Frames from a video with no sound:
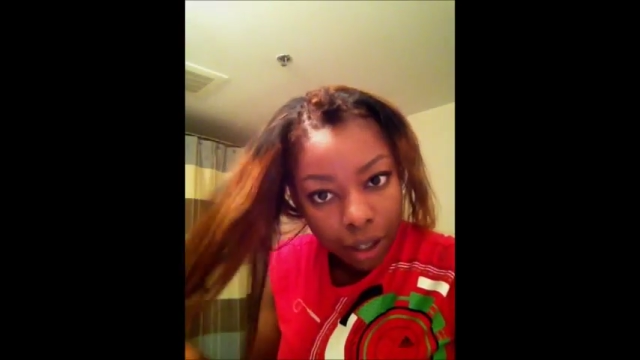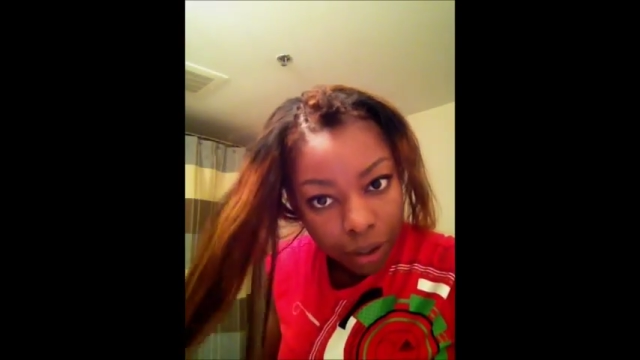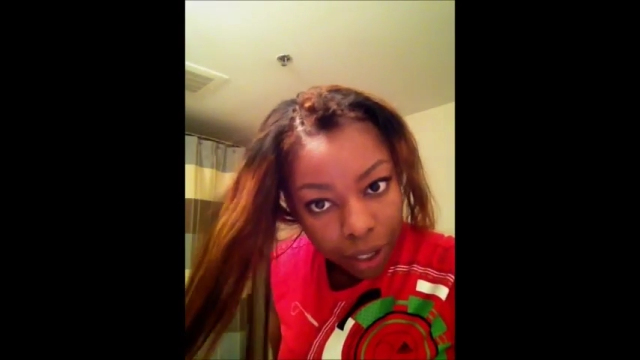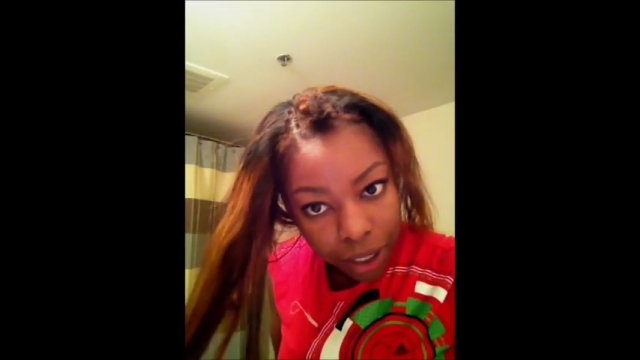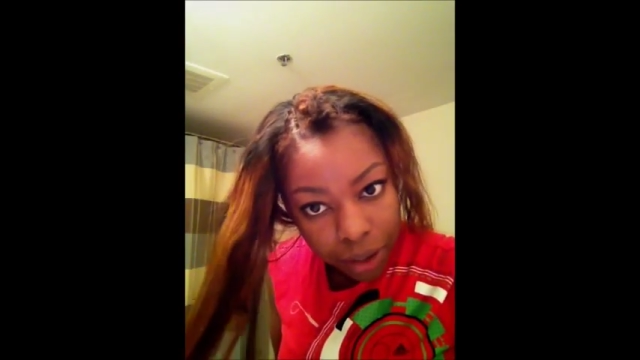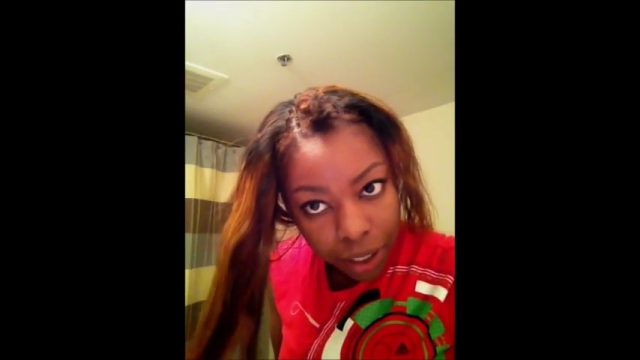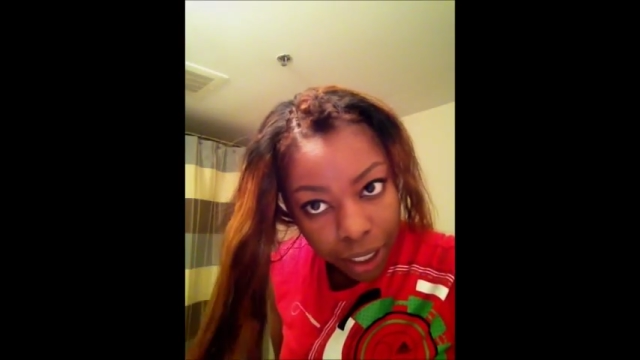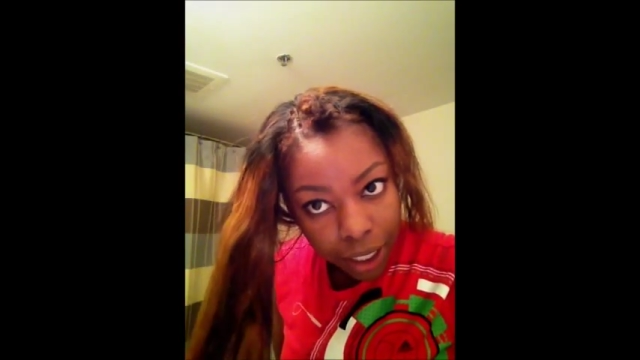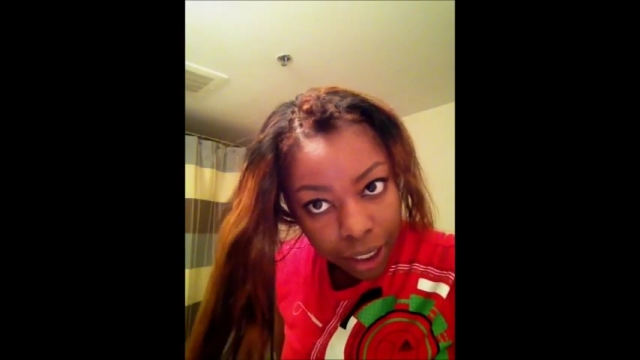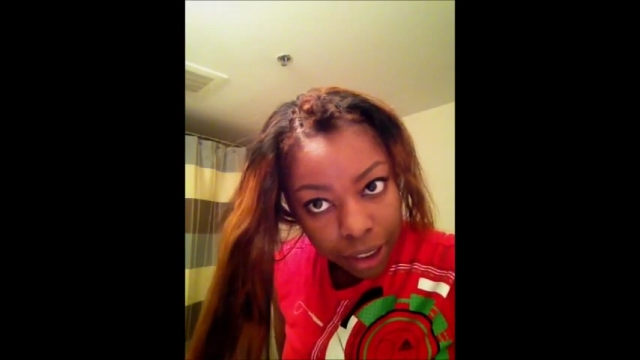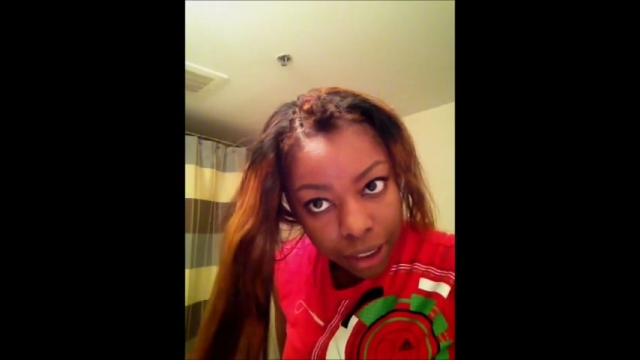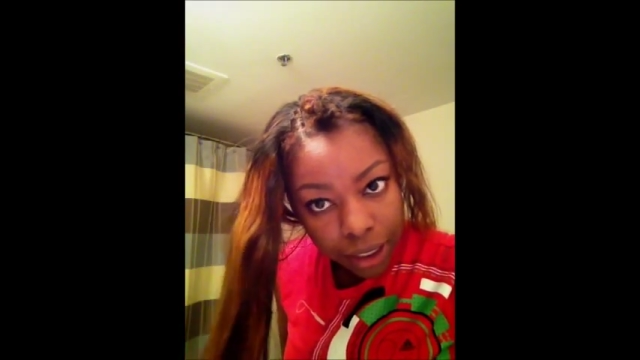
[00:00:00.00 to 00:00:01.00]
Okay, you
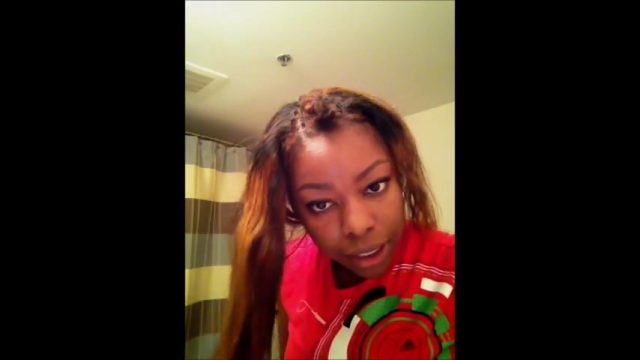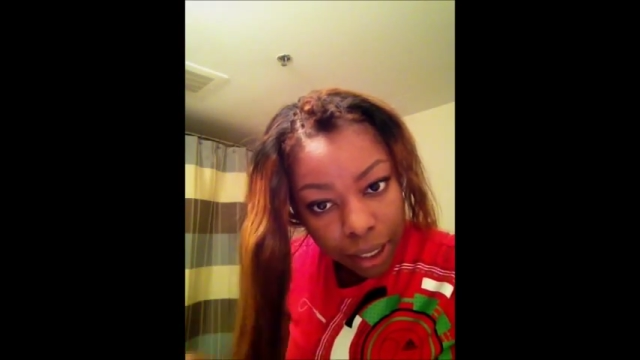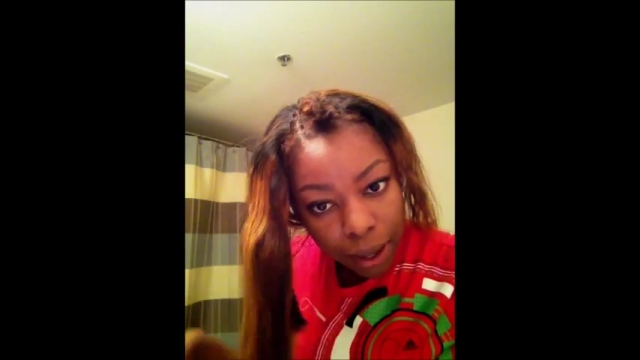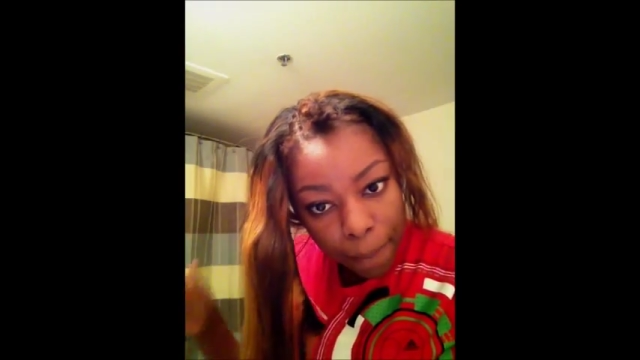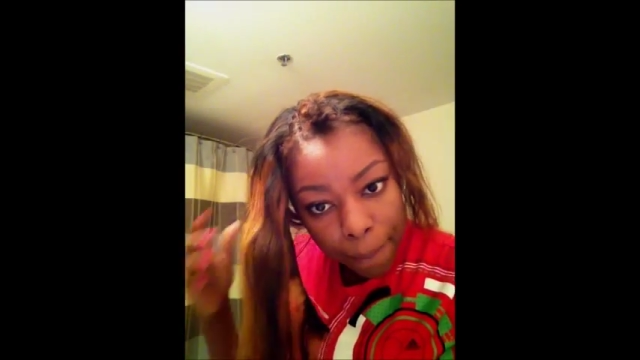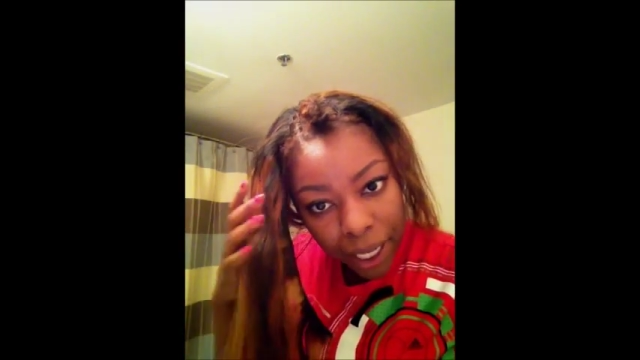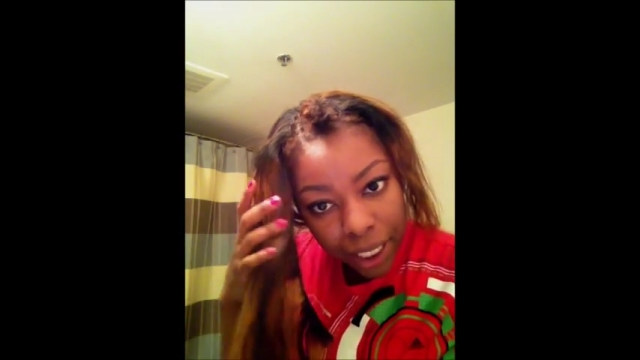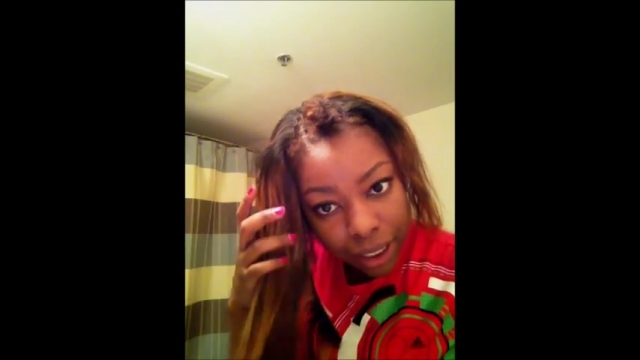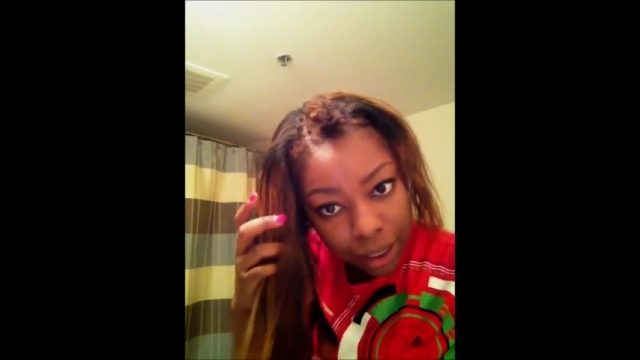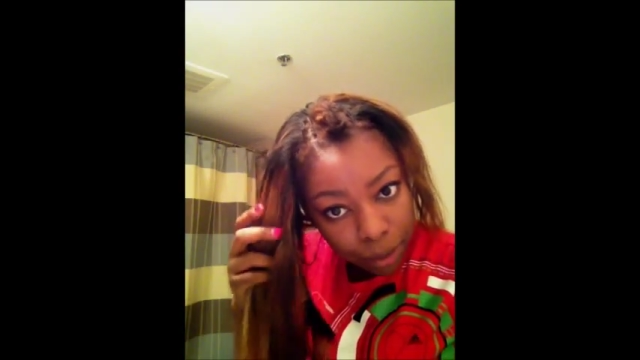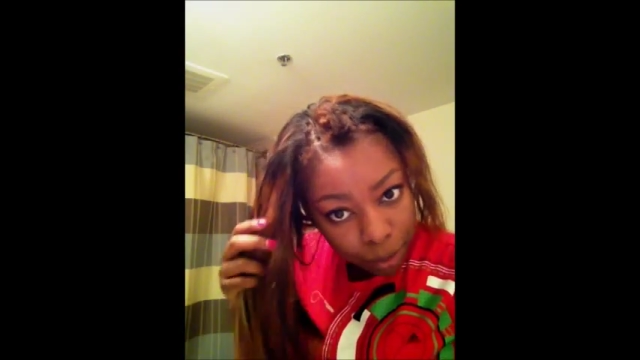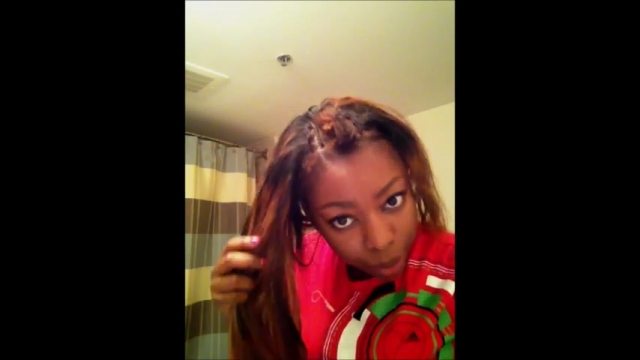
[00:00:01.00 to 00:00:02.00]
guys, back
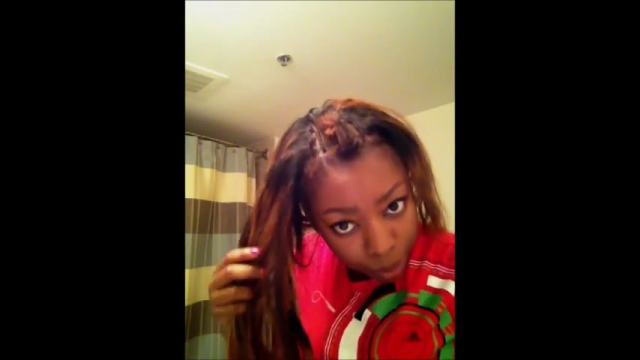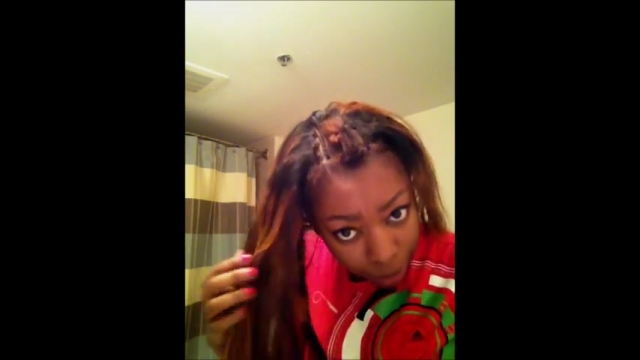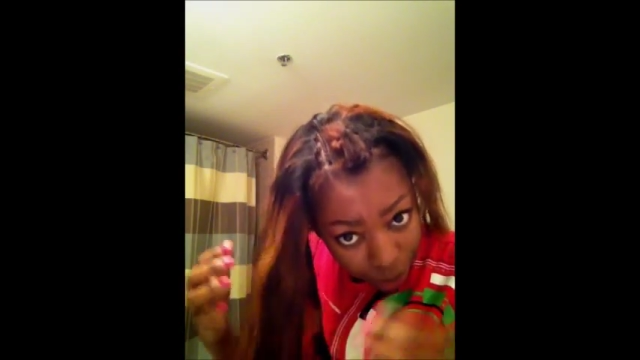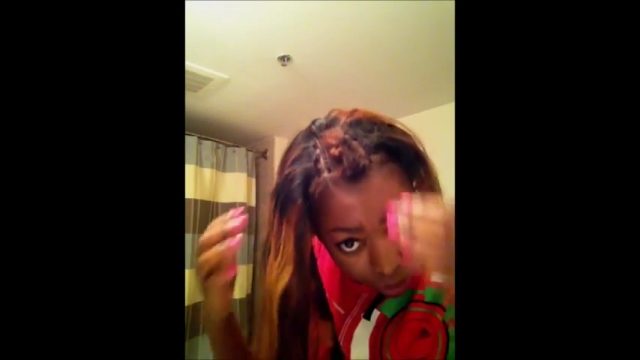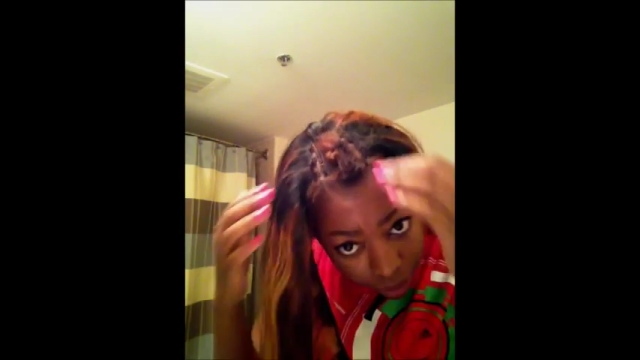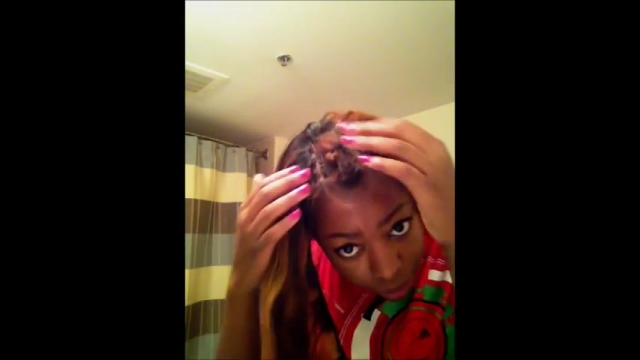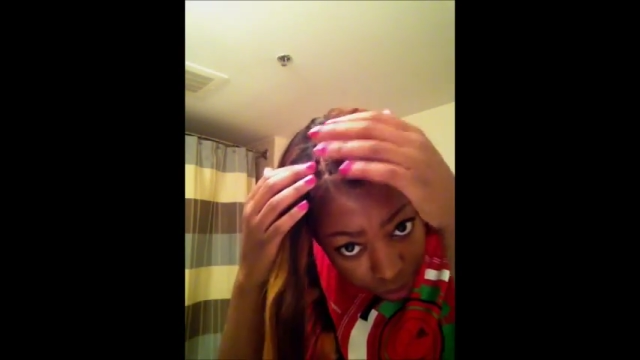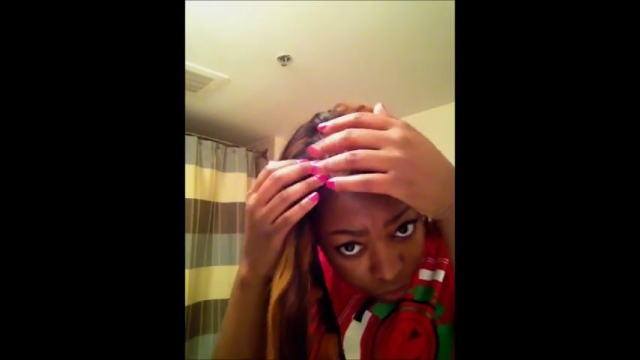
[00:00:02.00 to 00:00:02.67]
as promised,